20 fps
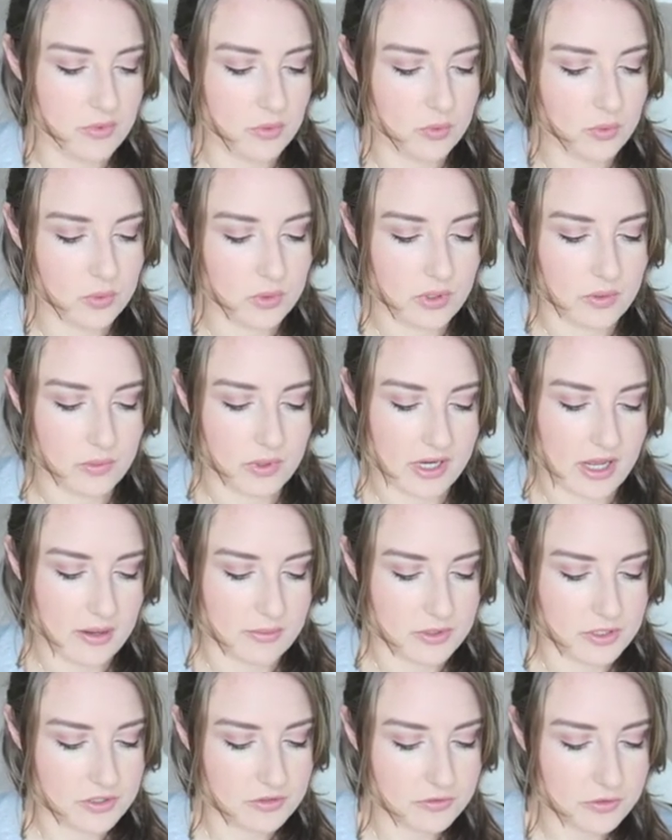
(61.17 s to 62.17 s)
or what
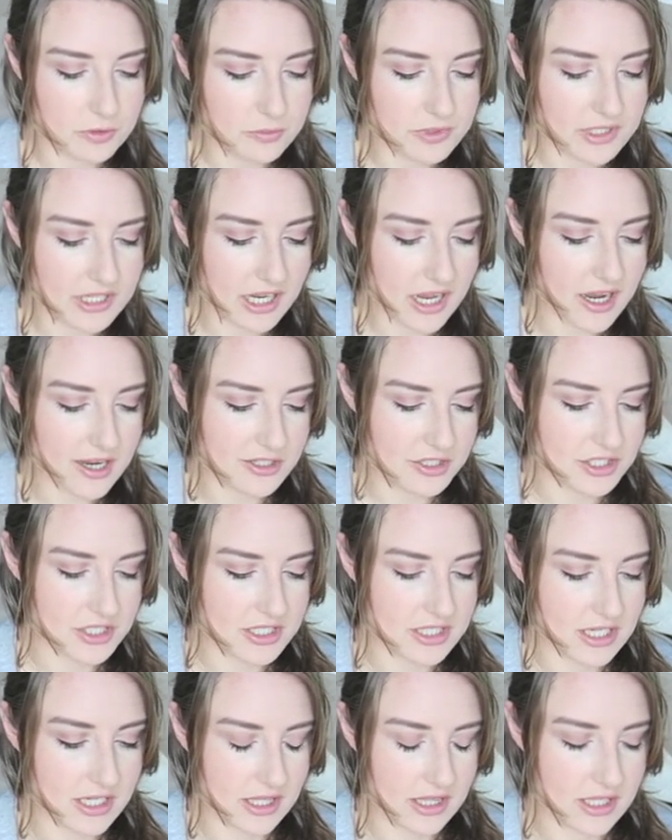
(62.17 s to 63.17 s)
happened to formula. And she
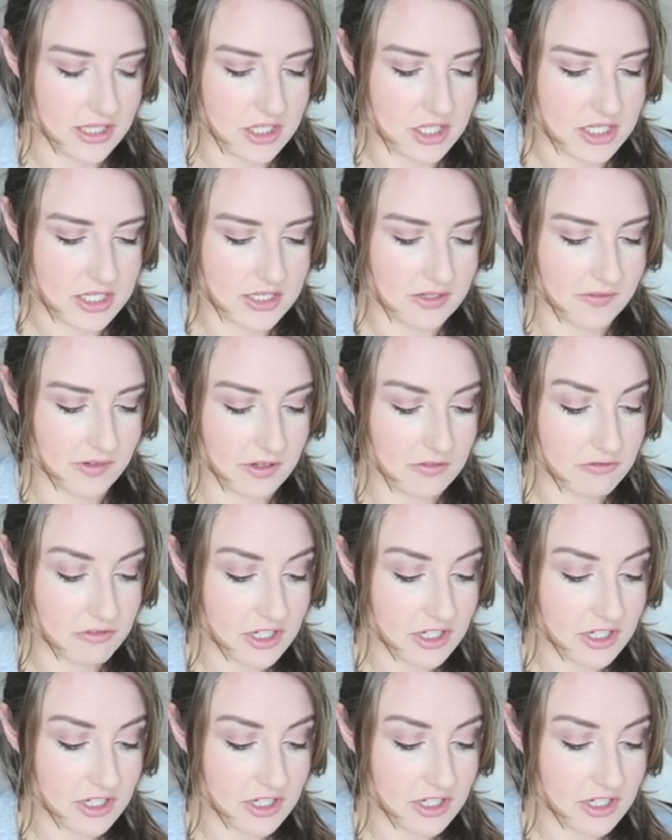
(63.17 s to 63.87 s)
said that she's having a